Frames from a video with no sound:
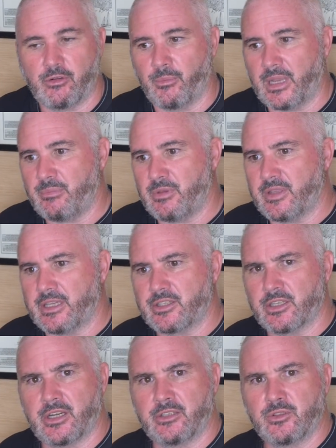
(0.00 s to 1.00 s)
or maybe there's
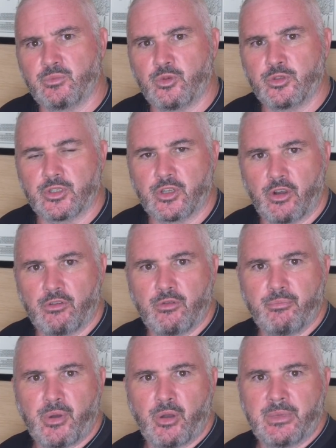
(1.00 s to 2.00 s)
an underwater
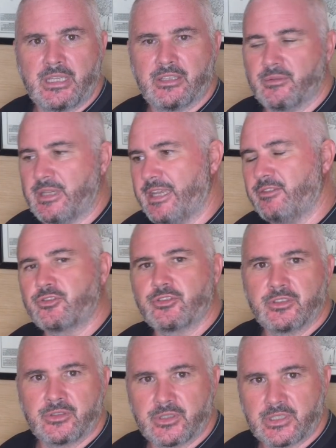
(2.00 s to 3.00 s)
coral bommy at the
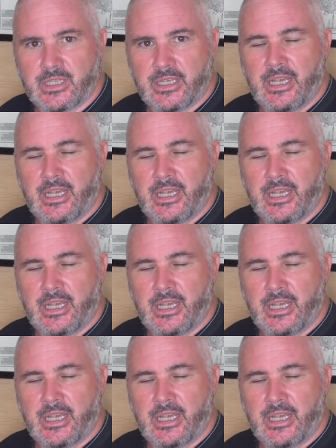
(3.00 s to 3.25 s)
entrance.